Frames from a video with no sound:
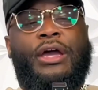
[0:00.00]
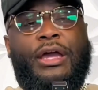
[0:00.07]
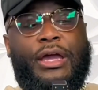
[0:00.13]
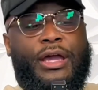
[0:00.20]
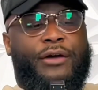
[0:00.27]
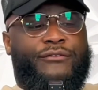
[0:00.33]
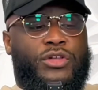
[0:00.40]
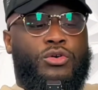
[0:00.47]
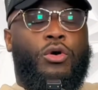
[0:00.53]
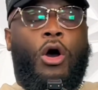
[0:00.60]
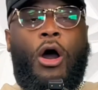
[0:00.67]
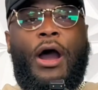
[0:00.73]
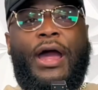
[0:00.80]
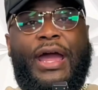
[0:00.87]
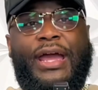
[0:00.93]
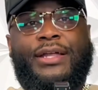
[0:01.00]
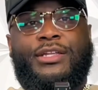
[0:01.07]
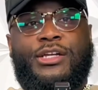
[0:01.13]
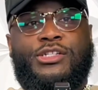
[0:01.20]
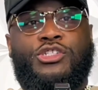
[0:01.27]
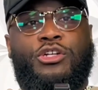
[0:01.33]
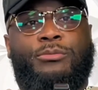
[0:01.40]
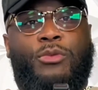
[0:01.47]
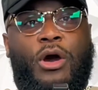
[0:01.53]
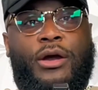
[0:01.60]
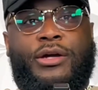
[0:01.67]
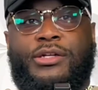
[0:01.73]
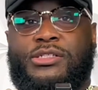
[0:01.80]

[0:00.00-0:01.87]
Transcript: if you are a digital marketer.